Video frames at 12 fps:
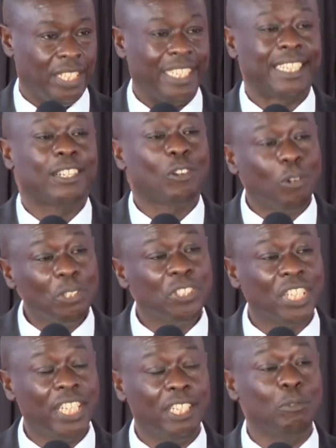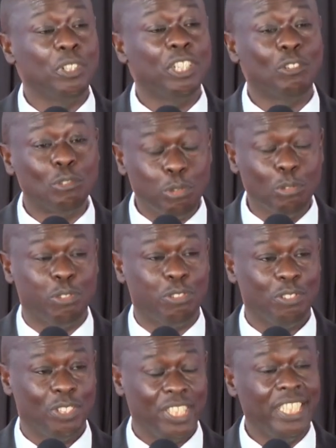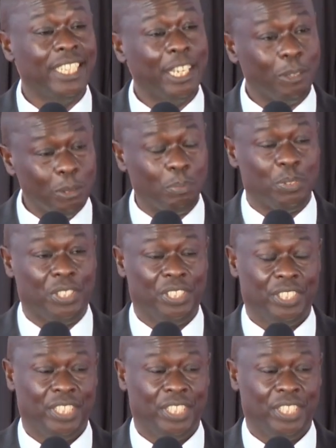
reconciling with the truth in Nairobi